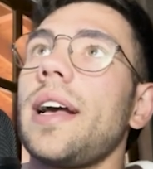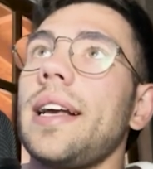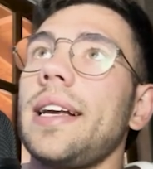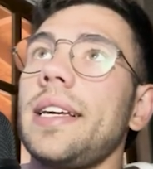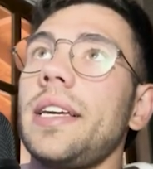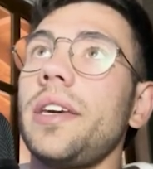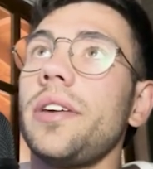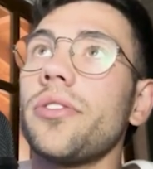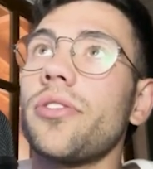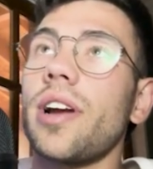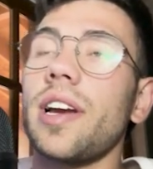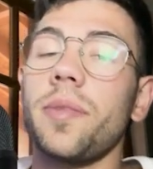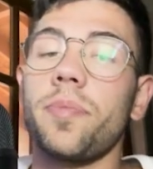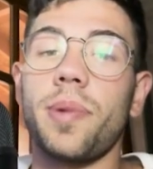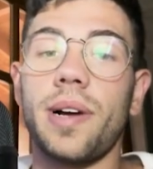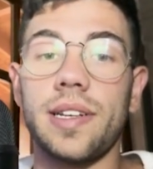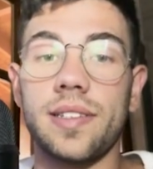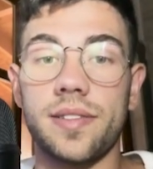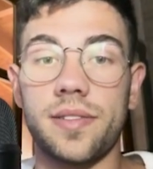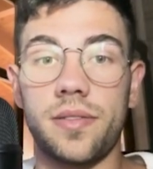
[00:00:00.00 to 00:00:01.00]
here I
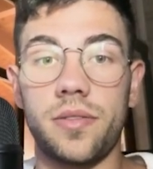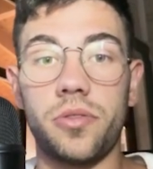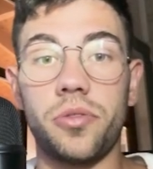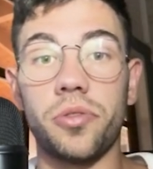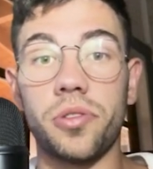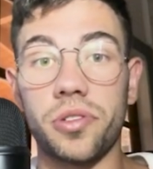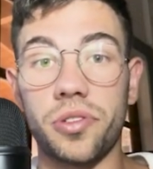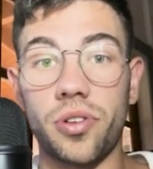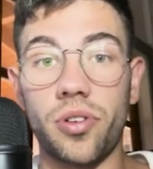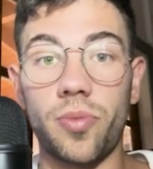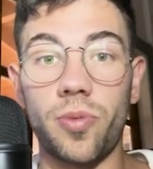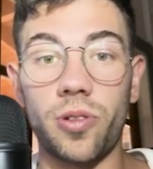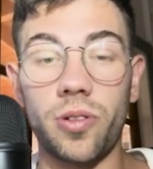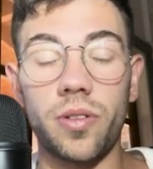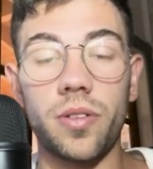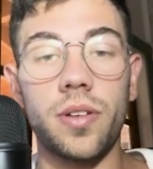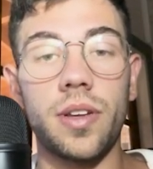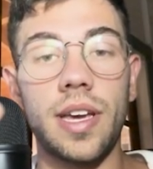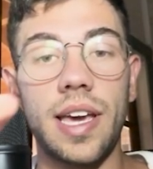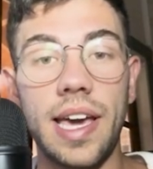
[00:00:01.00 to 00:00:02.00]
pass to the server,
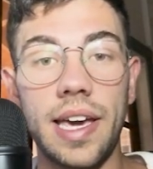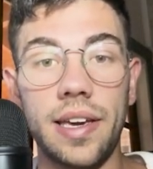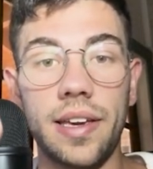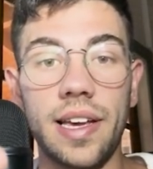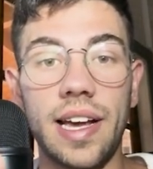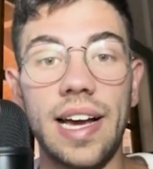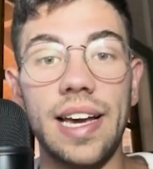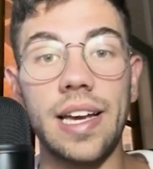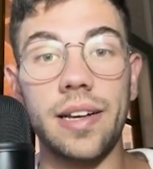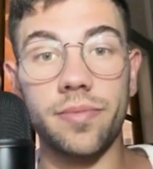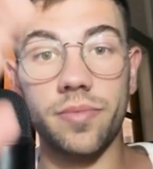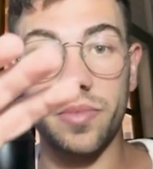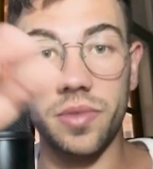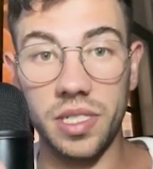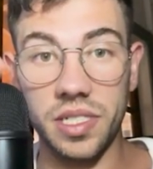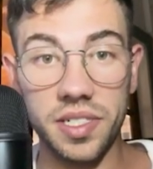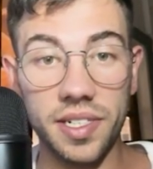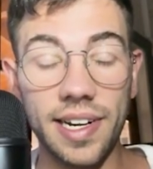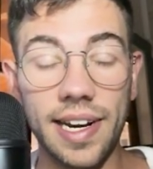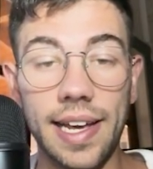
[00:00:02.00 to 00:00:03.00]
hey, I am
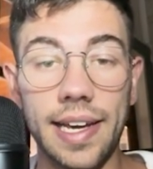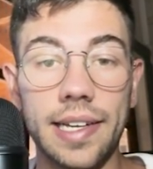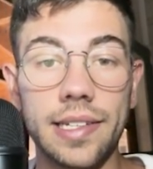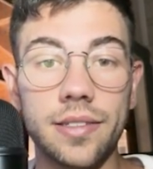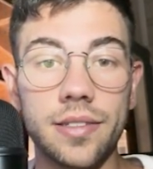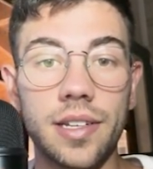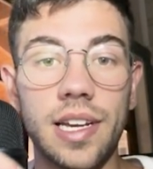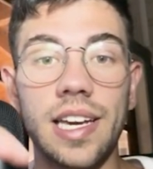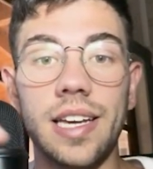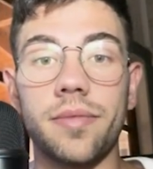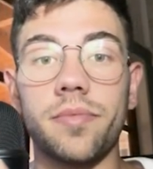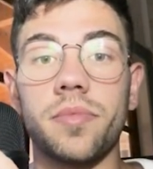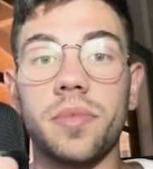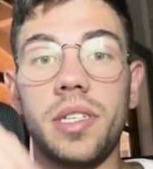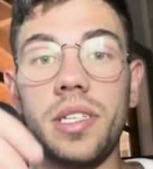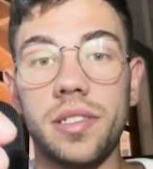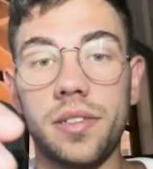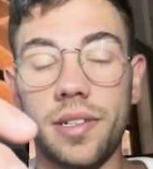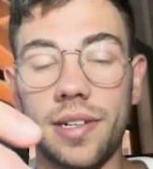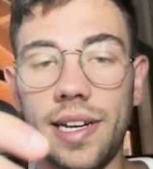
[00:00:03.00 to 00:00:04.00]
this client
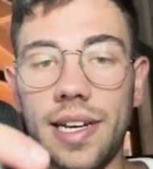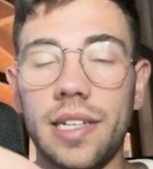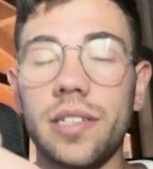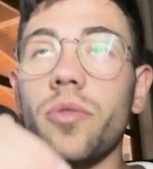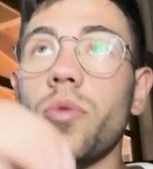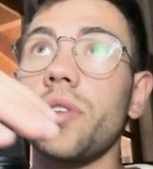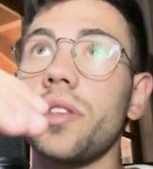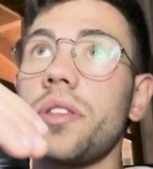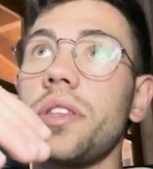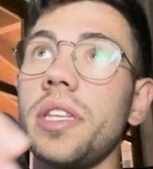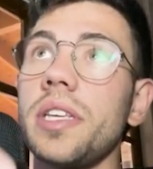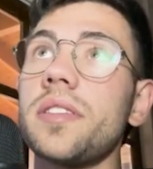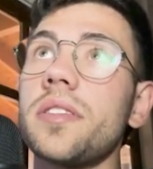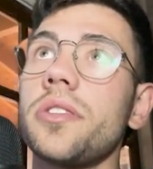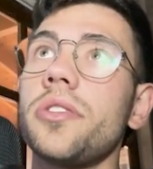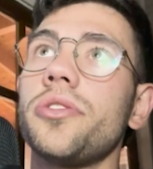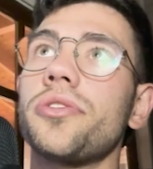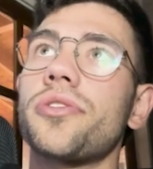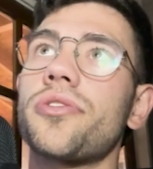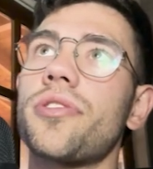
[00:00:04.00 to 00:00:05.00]
with this
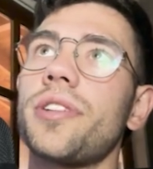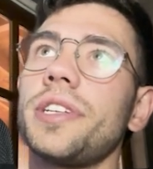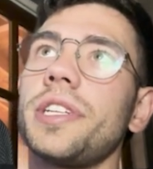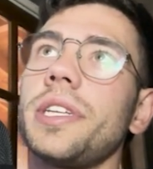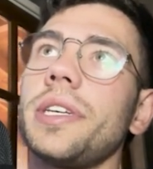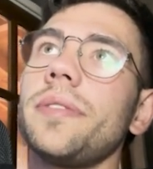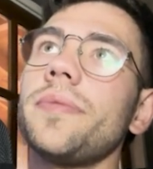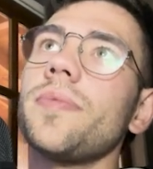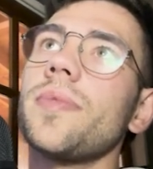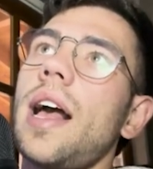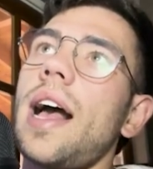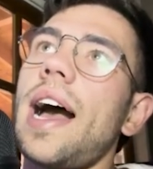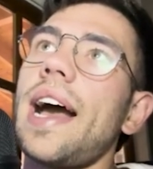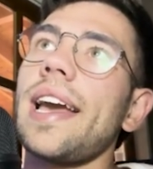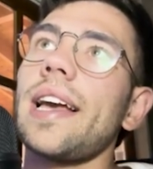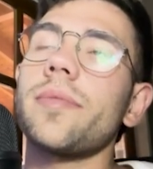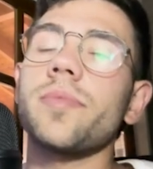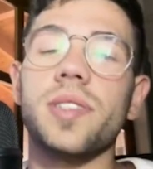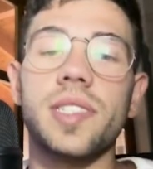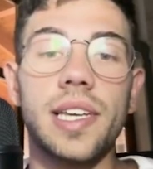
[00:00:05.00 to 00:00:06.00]
user ID. I
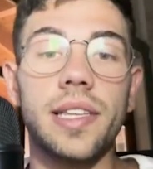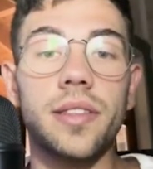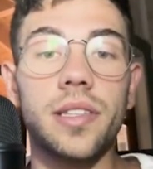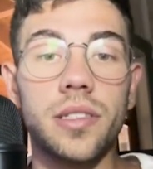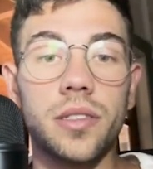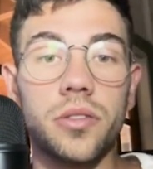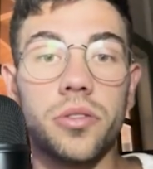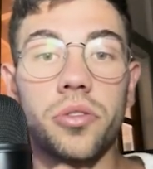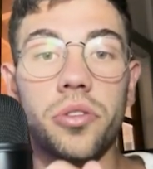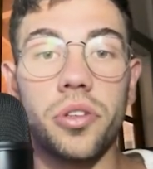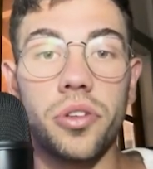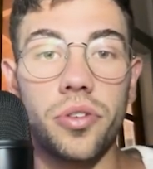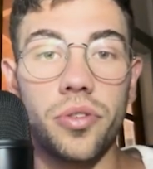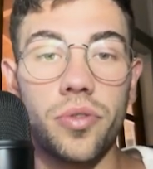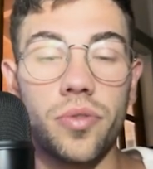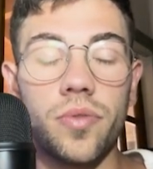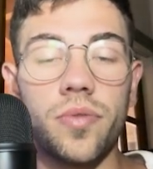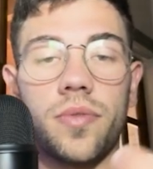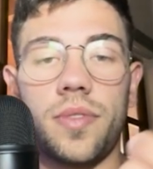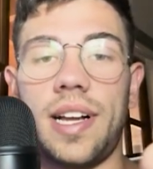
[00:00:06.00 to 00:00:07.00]
am sending to
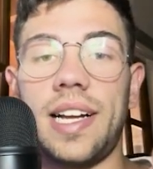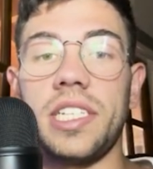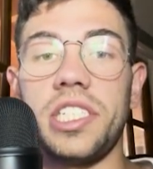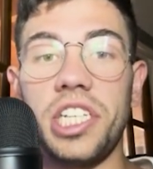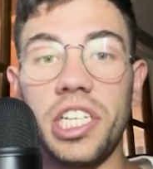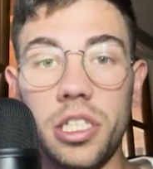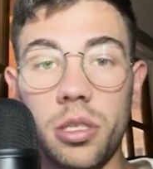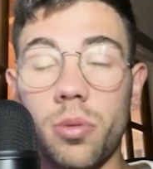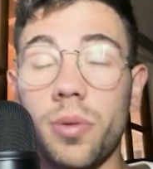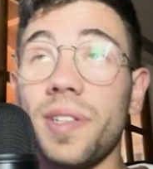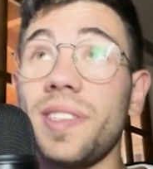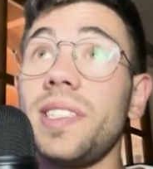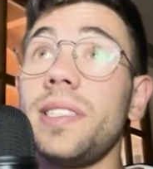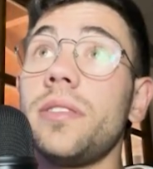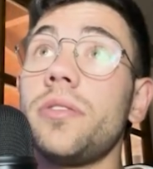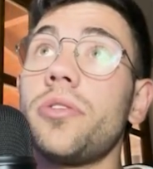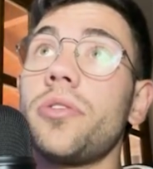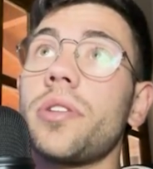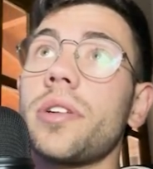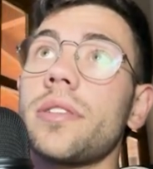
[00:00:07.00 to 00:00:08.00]
you a JWT
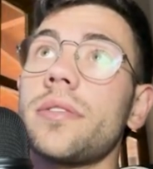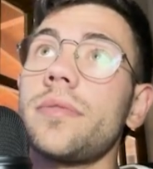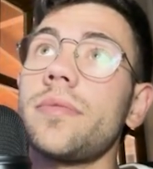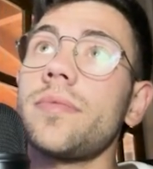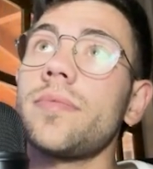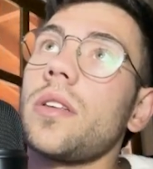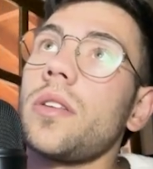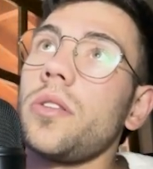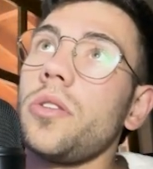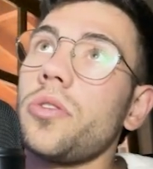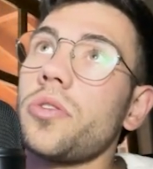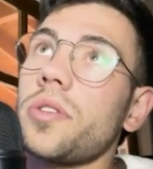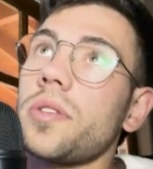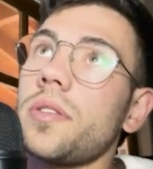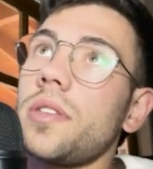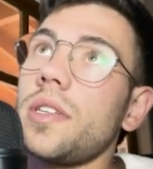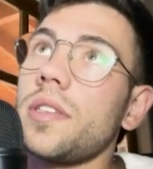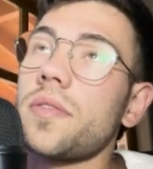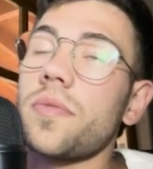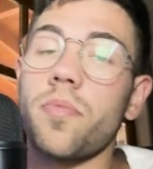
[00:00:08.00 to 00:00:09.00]
token using
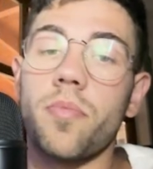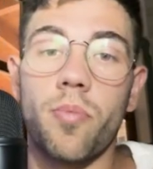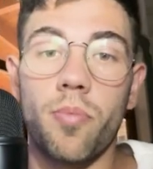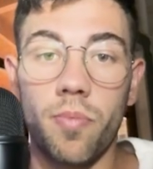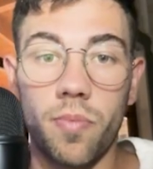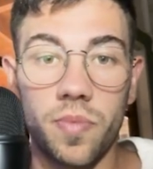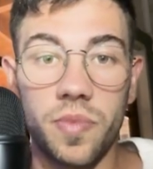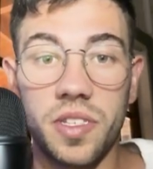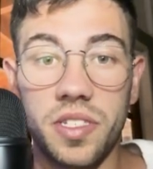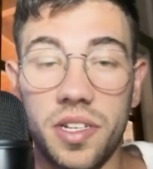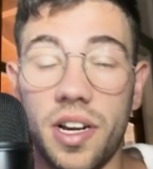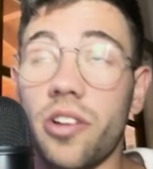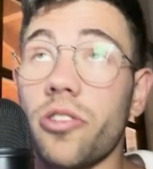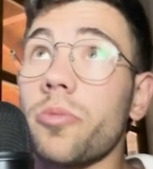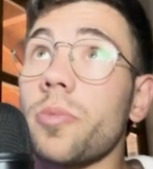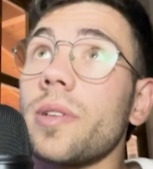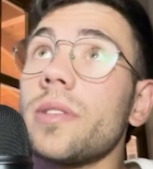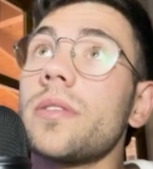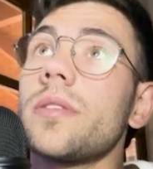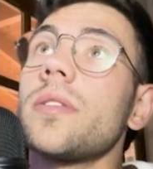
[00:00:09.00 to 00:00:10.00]
this
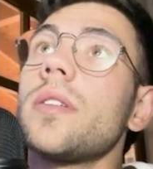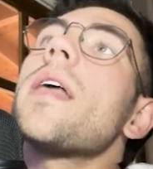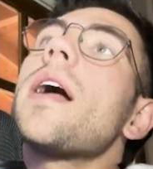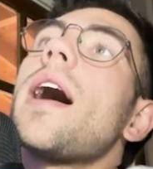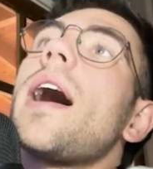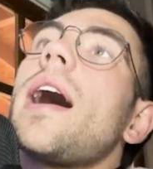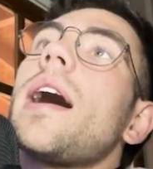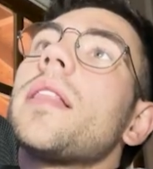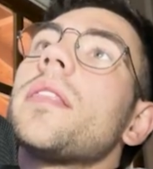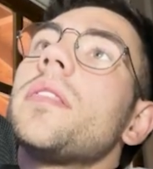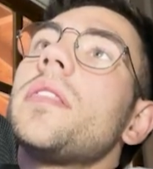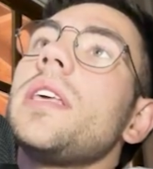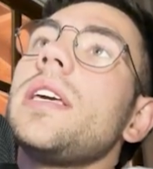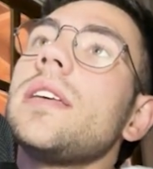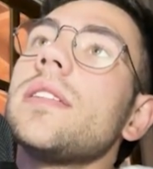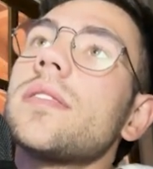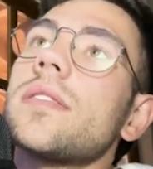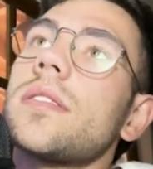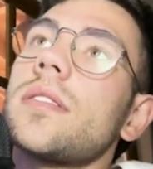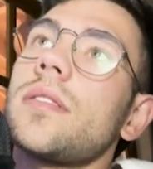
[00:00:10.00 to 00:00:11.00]
argument. And
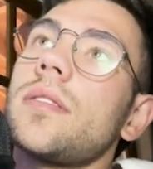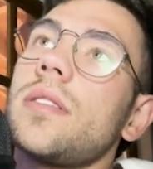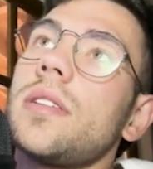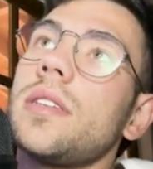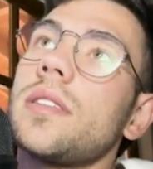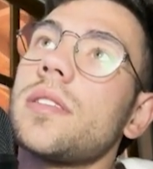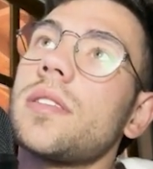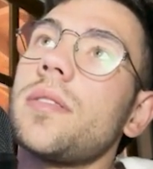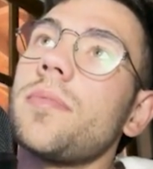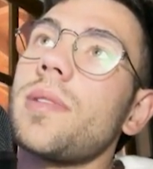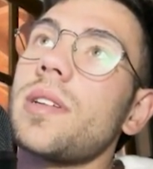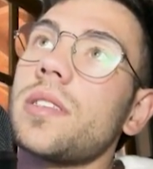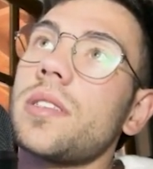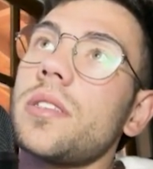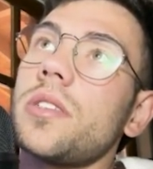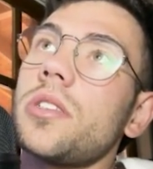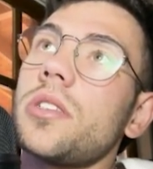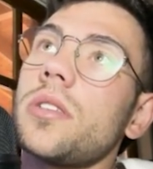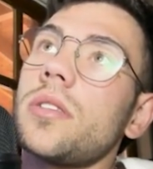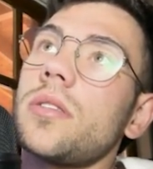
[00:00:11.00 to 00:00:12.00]
this is the
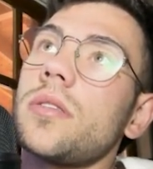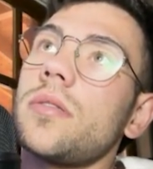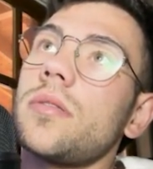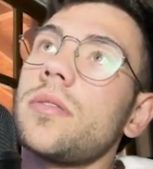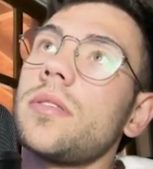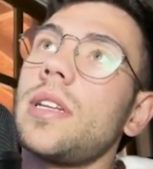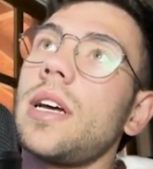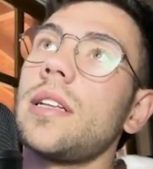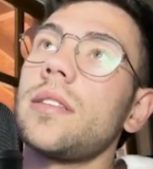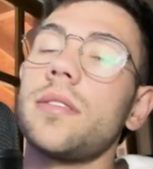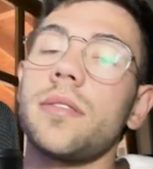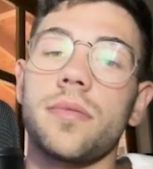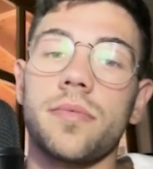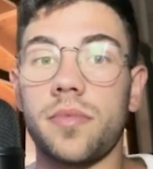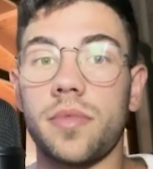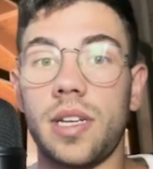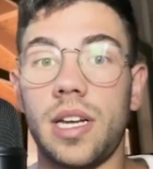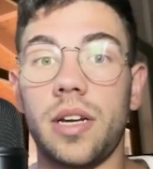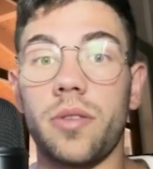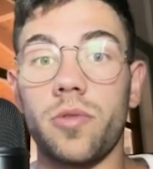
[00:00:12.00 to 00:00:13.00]
message that
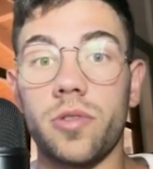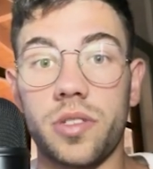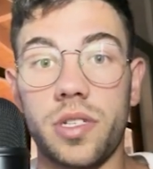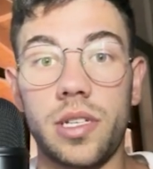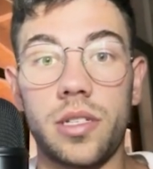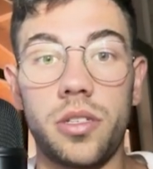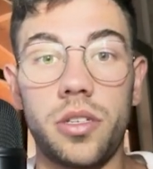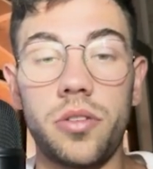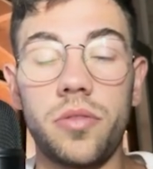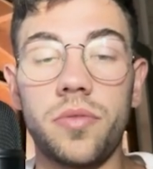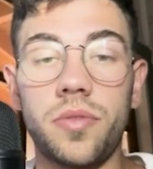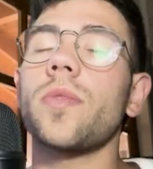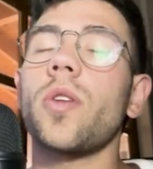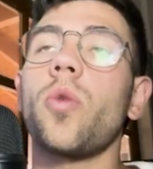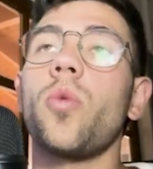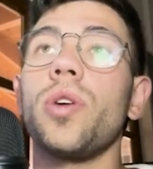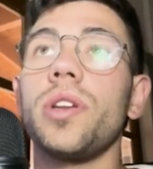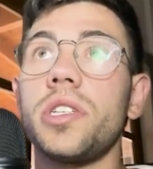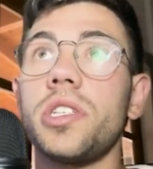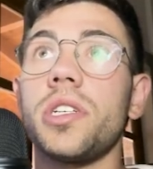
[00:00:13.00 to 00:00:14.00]
I will send you,
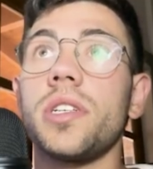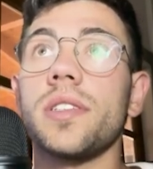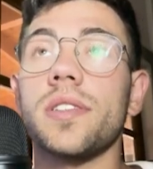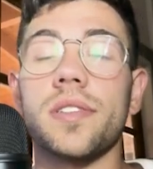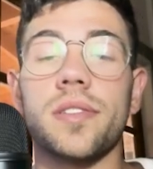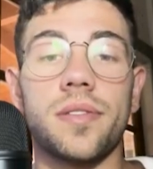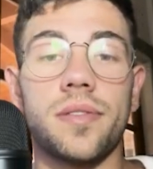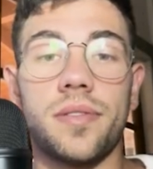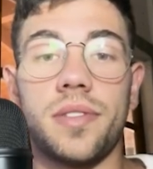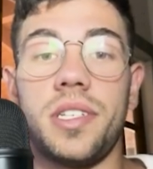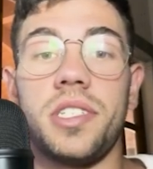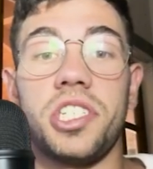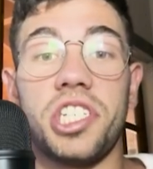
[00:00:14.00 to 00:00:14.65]
which is the